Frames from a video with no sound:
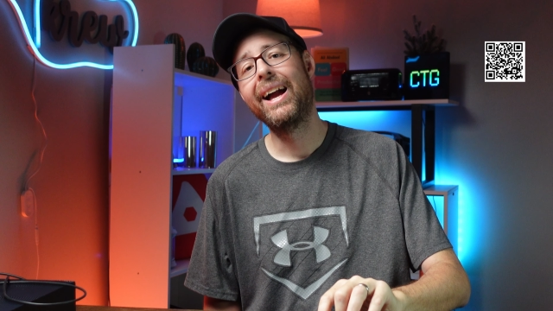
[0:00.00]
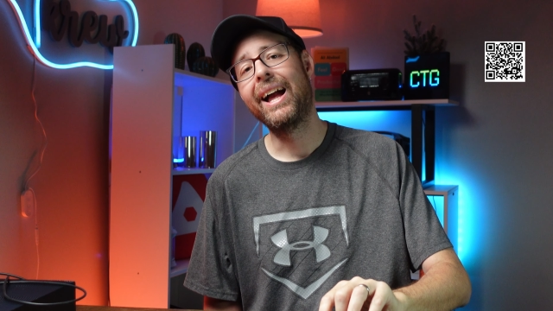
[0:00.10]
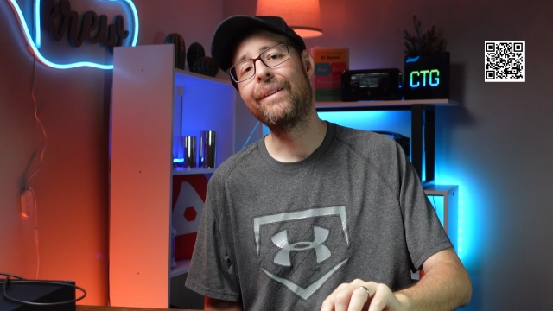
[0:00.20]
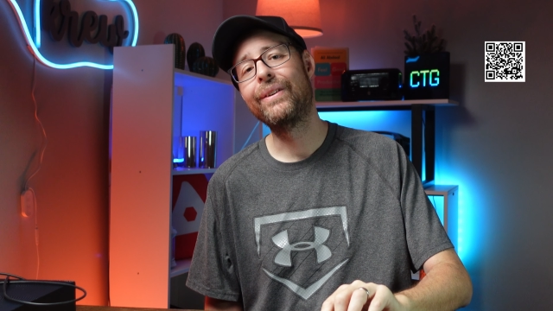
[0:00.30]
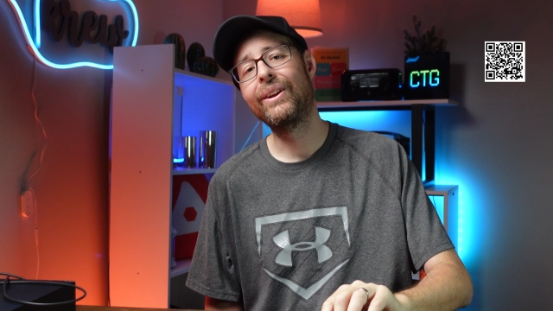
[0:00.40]

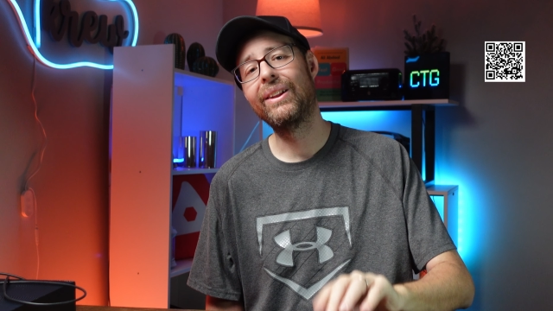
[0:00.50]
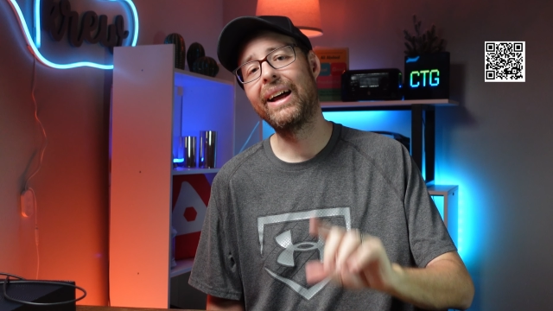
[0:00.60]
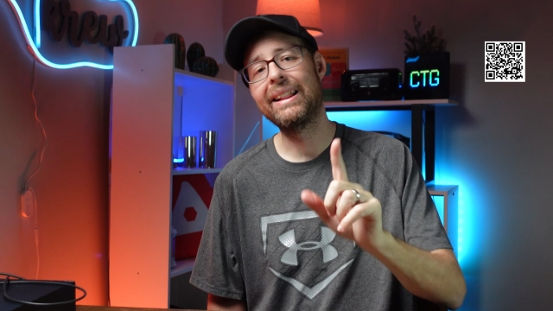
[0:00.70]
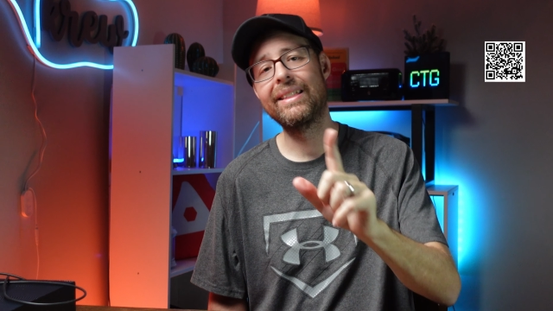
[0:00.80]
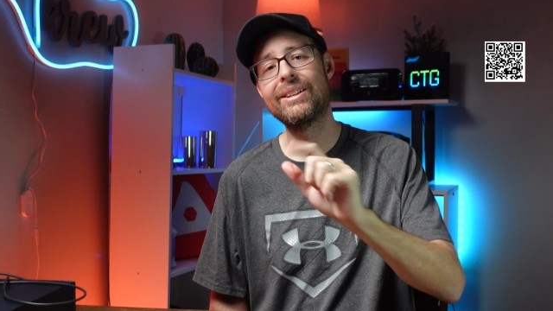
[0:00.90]
And if you
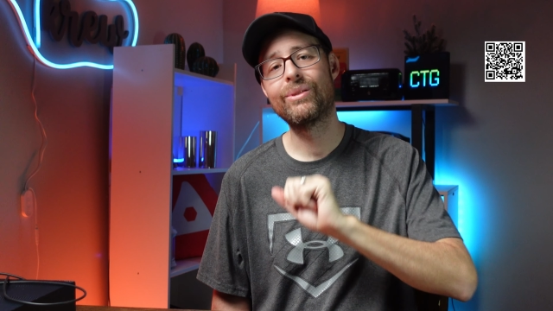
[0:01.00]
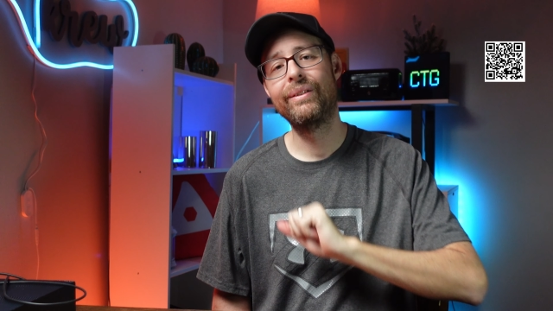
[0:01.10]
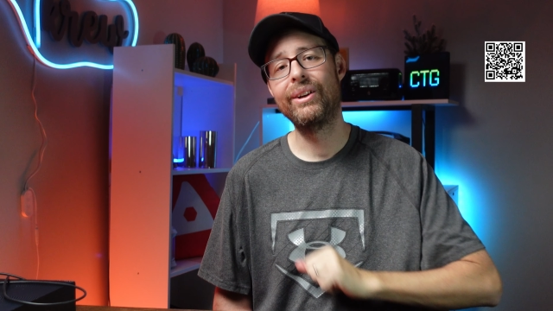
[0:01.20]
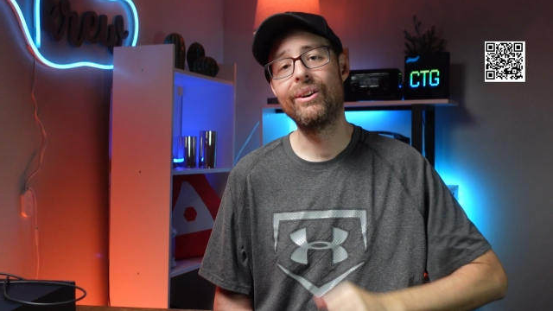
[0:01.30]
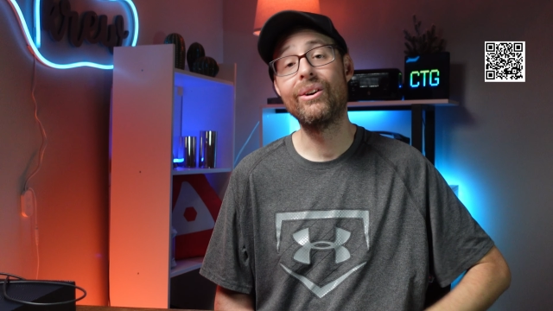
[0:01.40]
like this
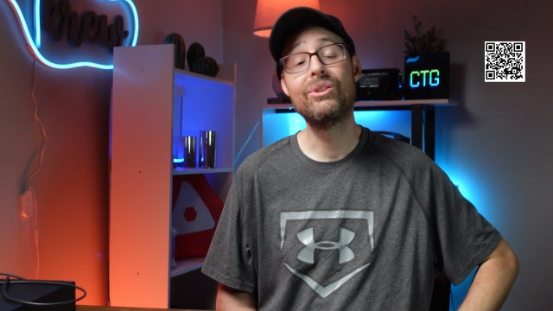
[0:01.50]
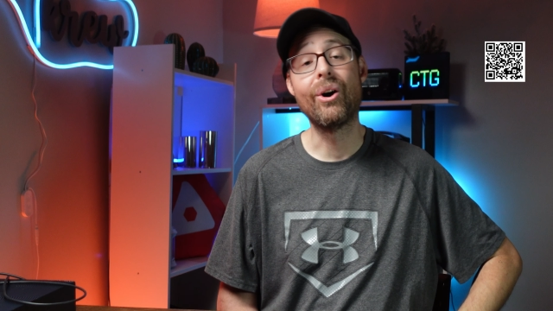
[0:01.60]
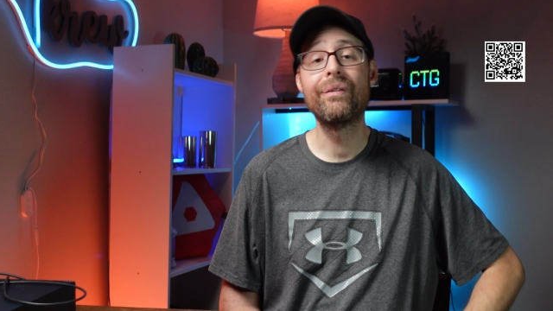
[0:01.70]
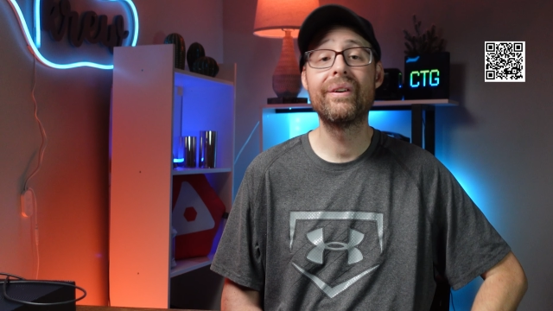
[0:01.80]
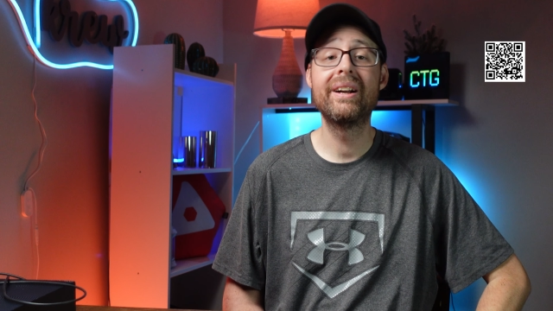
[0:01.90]
review,
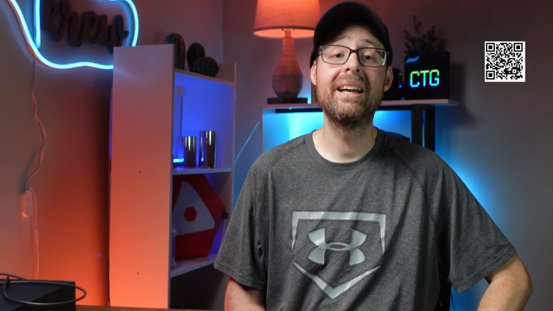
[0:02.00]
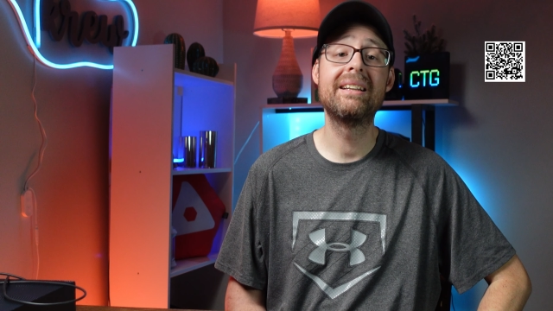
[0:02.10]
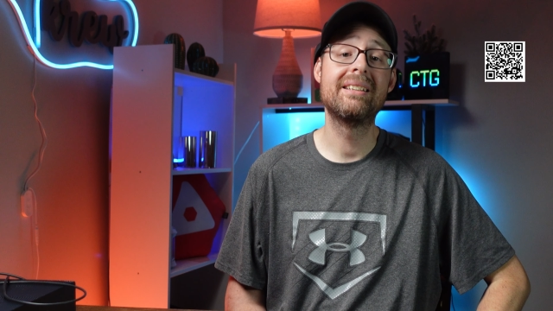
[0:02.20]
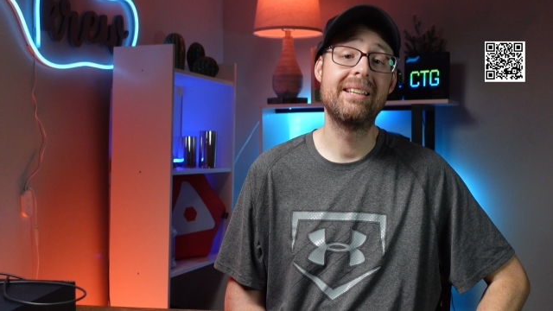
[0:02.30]
don't forget